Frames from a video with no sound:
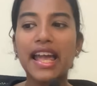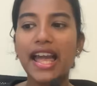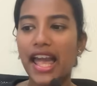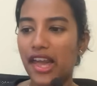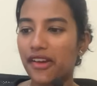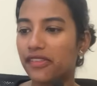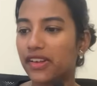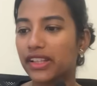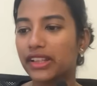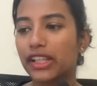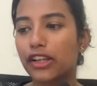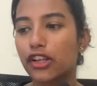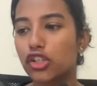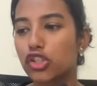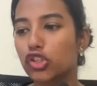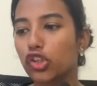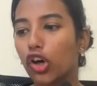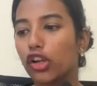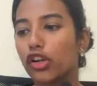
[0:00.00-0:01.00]
Everything
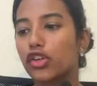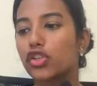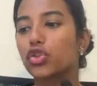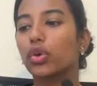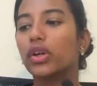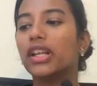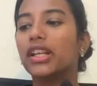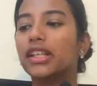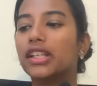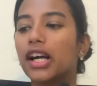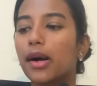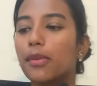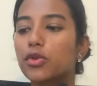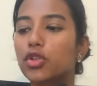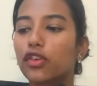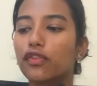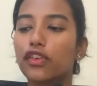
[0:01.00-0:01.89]
is solid. So in terms of,